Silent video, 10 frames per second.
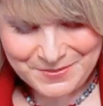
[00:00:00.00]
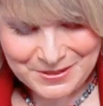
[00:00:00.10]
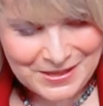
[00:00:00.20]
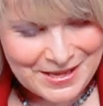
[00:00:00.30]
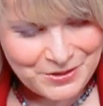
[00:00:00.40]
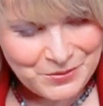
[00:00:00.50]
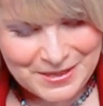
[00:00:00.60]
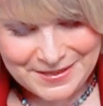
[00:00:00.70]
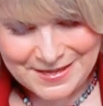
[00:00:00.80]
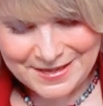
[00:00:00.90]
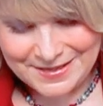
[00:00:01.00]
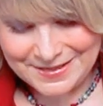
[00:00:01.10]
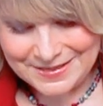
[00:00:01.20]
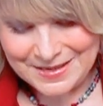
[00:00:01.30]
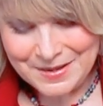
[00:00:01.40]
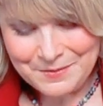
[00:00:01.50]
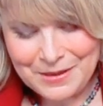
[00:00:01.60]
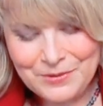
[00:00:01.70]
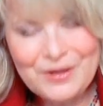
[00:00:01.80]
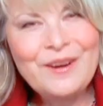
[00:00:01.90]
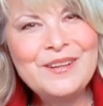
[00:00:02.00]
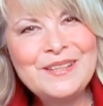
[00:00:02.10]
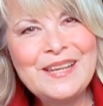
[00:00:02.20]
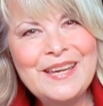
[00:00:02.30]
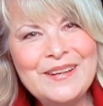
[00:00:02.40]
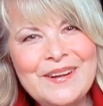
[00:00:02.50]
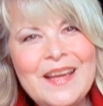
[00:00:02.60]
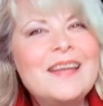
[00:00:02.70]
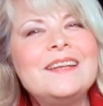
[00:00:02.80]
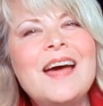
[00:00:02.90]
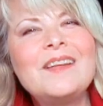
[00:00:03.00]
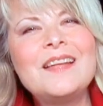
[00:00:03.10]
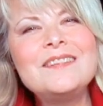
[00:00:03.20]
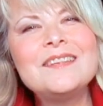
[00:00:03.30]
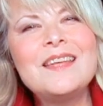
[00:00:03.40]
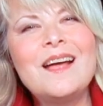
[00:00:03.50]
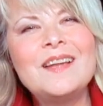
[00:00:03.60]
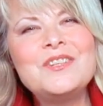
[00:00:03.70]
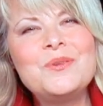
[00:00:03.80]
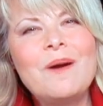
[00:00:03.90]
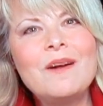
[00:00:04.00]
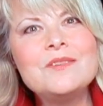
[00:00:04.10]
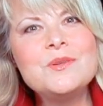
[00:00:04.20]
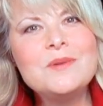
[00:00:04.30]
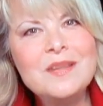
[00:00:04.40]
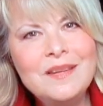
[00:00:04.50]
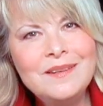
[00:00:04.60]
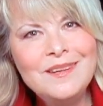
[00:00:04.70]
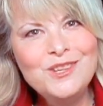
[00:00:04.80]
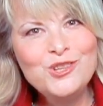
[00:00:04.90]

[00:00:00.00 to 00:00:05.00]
Well, look how great that is. My ricotta layer. Now let's get on to our zucchini